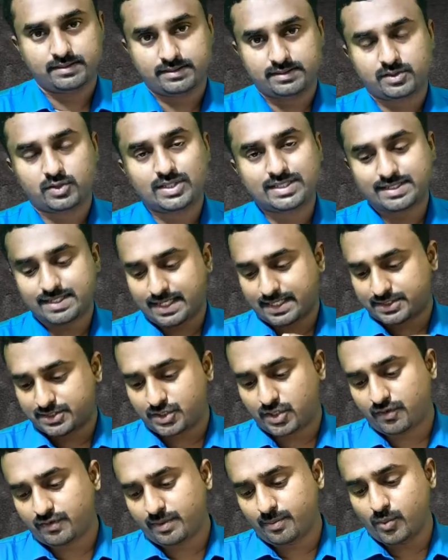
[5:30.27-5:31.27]
So the
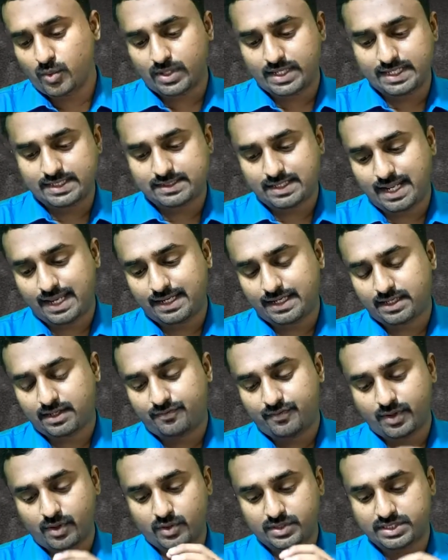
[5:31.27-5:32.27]
structure of the book is like,
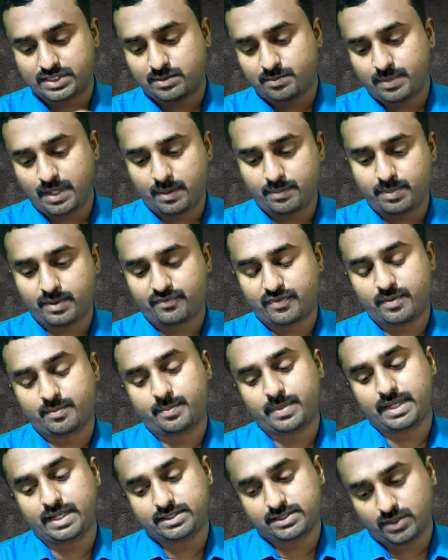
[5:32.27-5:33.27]
if a question paper
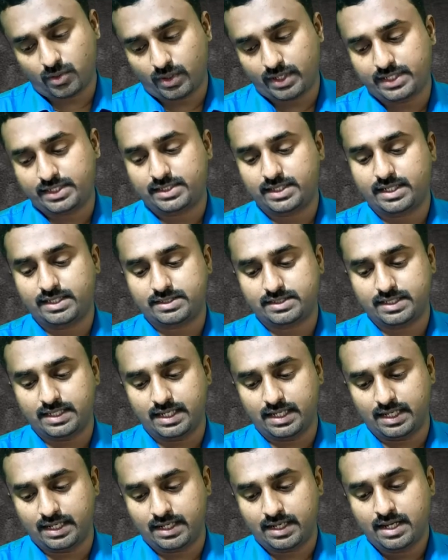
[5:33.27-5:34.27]
from PSC Odisha is
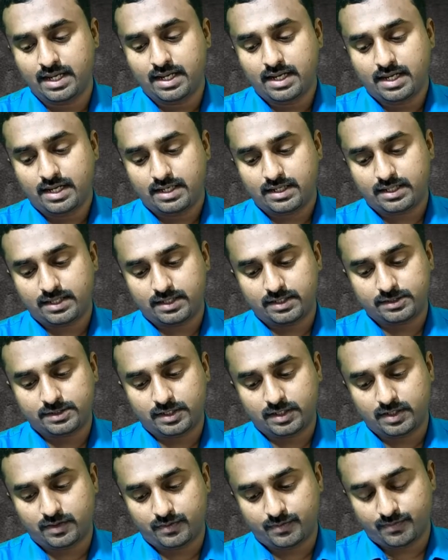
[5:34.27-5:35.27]
dealing,
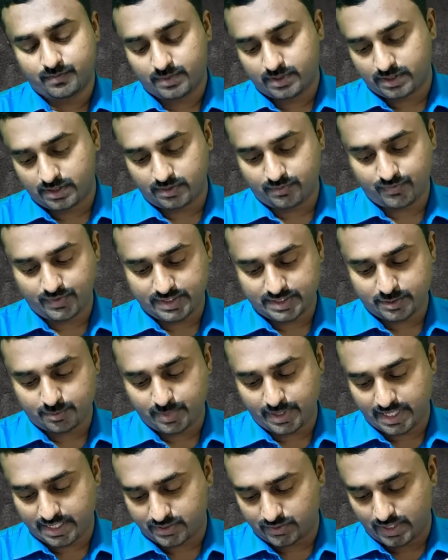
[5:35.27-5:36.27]
the first
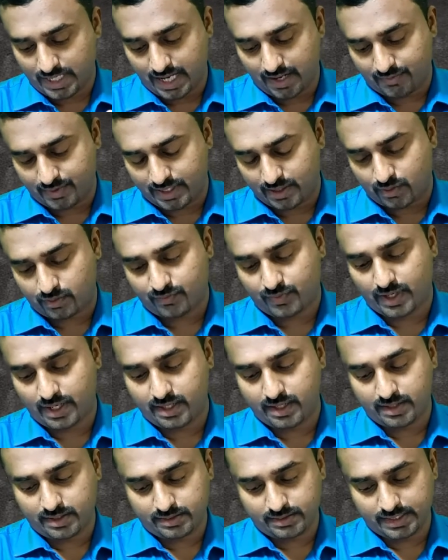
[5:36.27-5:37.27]
page will have around
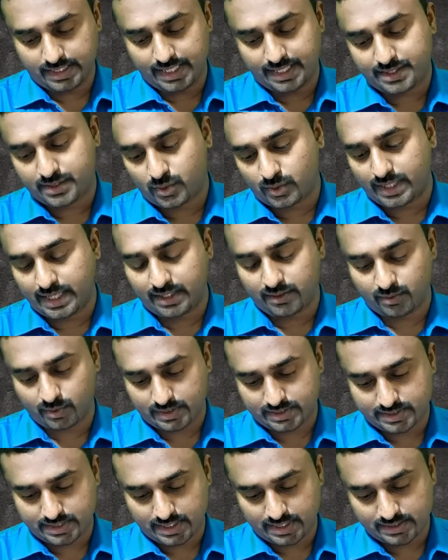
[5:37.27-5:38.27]
8 to 10
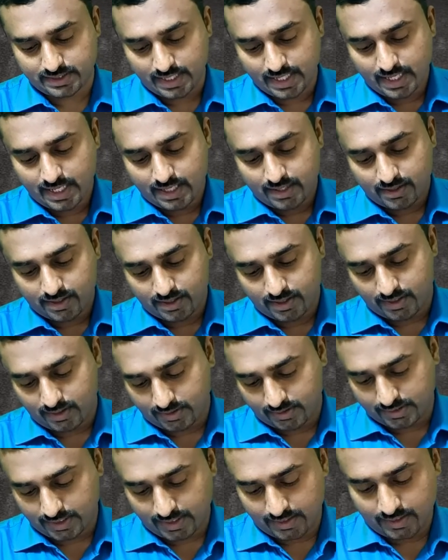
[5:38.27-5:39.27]
questions.
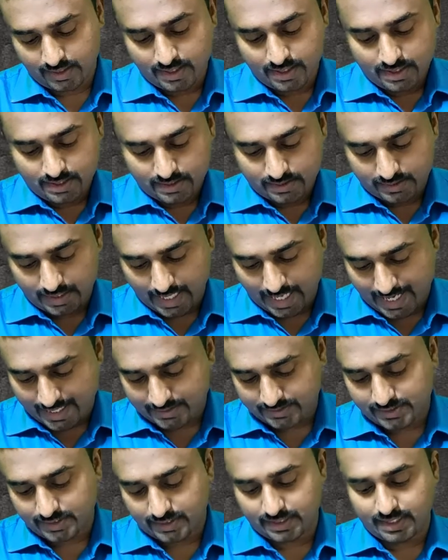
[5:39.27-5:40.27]
Then the
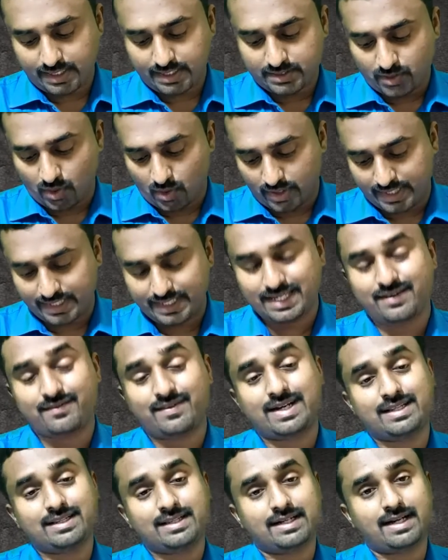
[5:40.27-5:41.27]
answer key is already
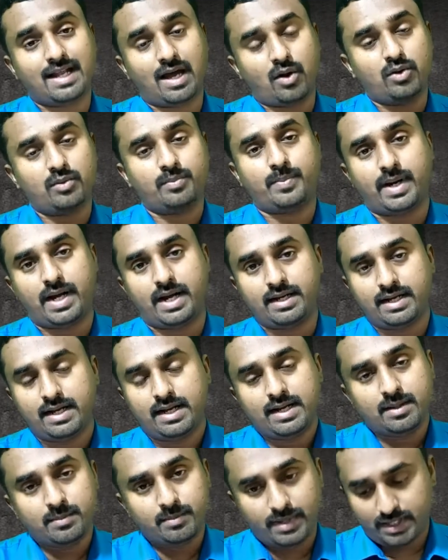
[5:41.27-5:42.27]
given in the down part,
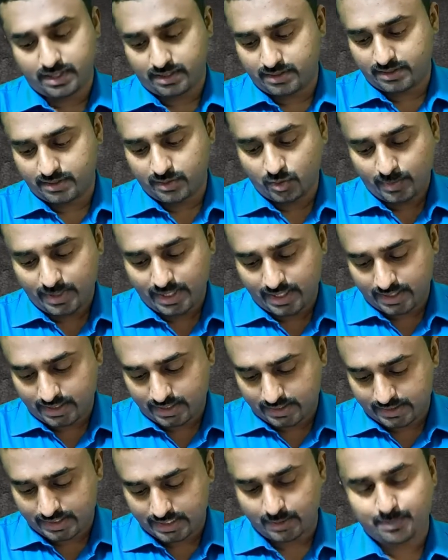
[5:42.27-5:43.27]
but you
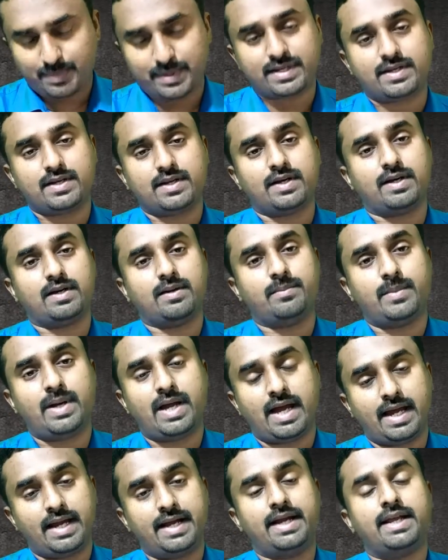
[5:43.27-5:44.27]
may keep it
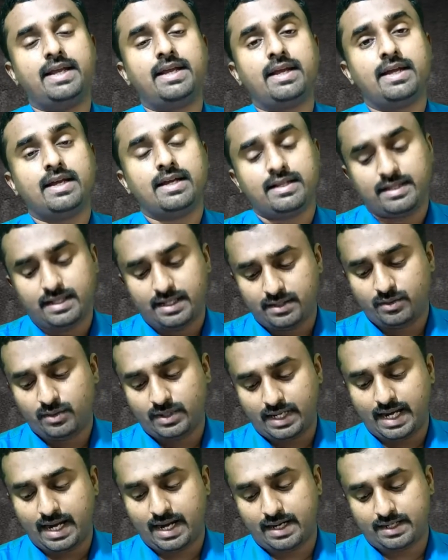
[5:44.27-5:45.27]
hiding. Then
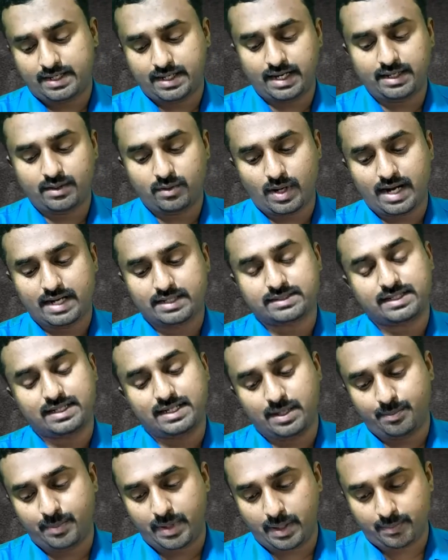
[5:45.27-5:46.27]
you can try to answer
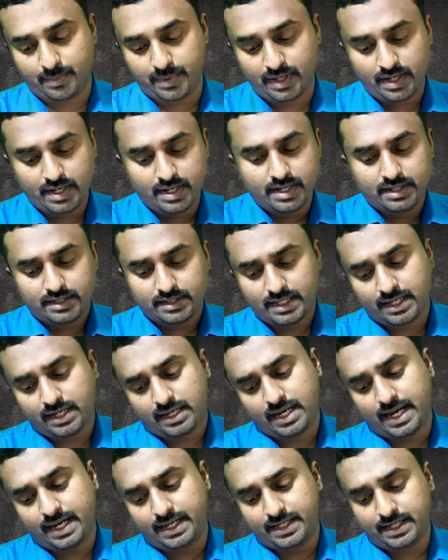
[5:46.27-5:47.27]
in a paper.
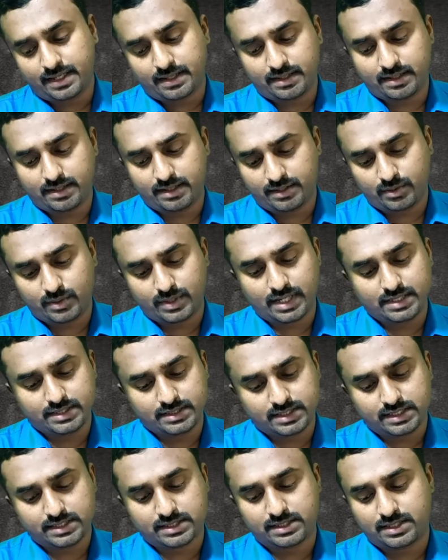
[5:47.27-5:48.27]
Then later you
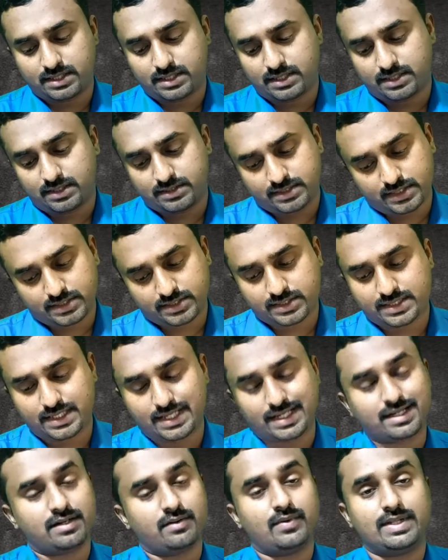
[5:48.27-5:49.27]
can just
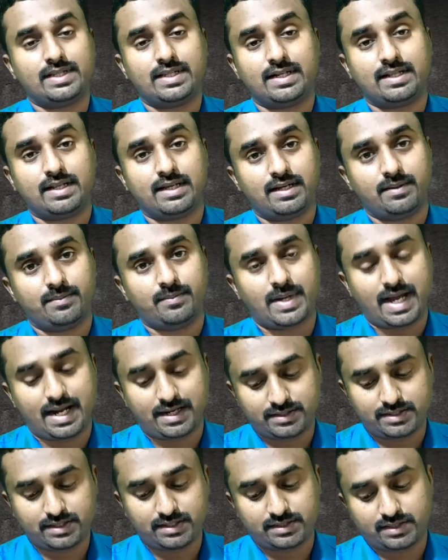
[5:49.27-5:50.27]
check whether the
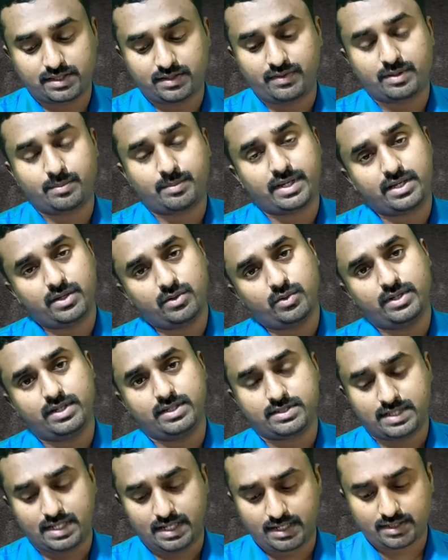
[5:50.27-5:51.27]
answers given by you
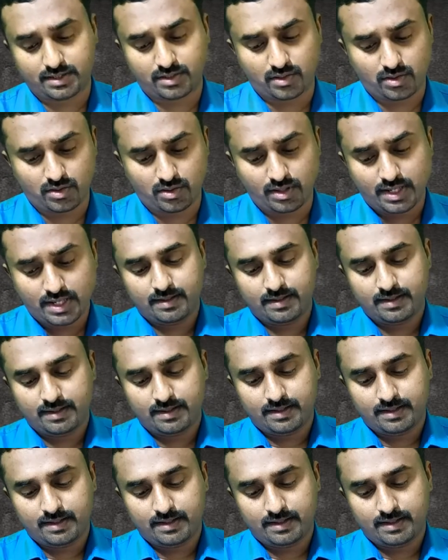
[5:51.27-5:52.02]
is correct or not.